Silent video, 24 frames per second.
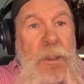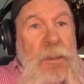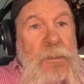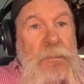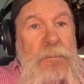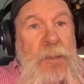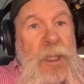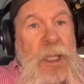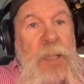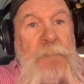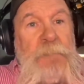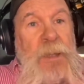
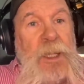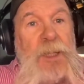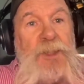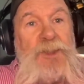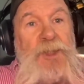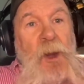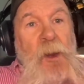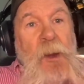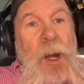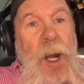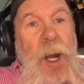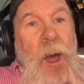
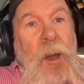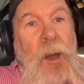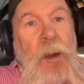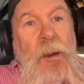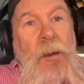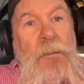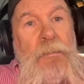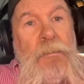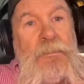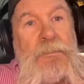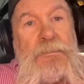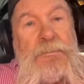Jerry
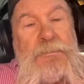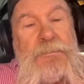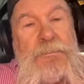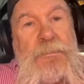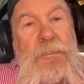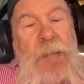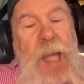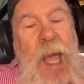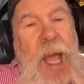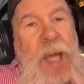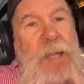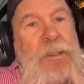Lawler
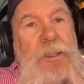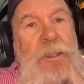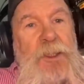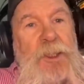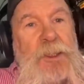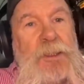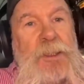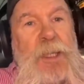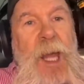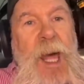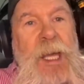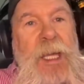acting
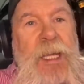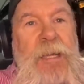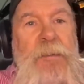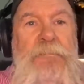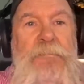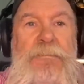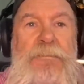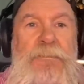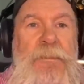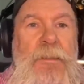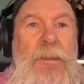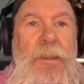just like
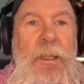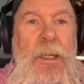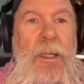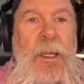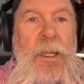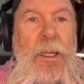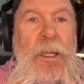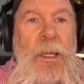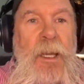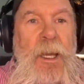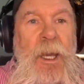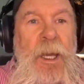him.
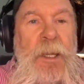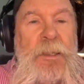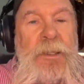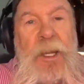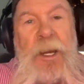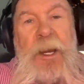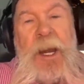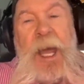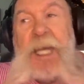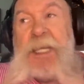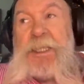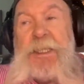The
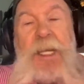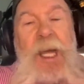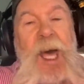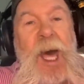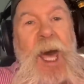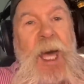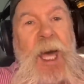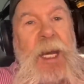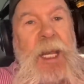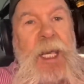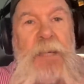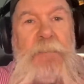next
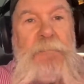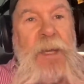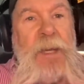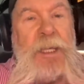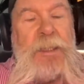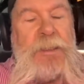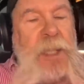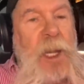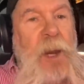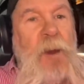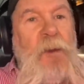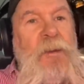night he'd be
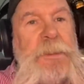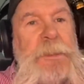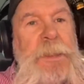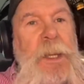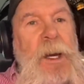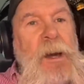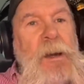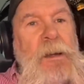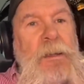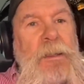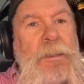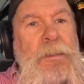Terry
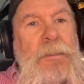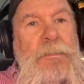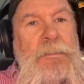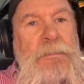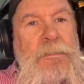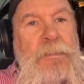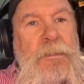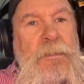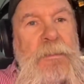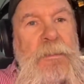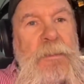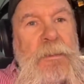Funk.
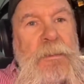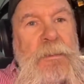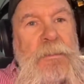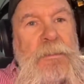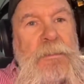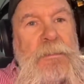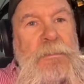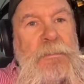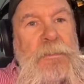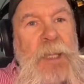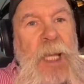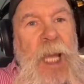
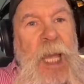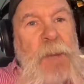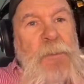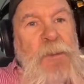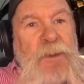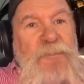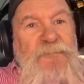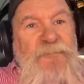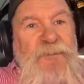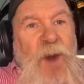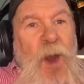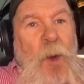He
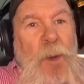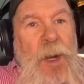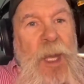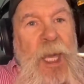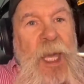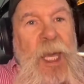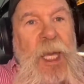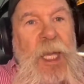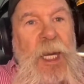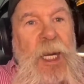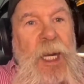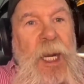would float
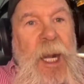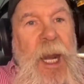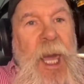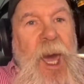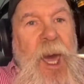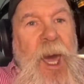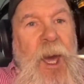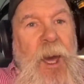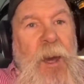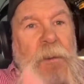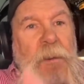in and out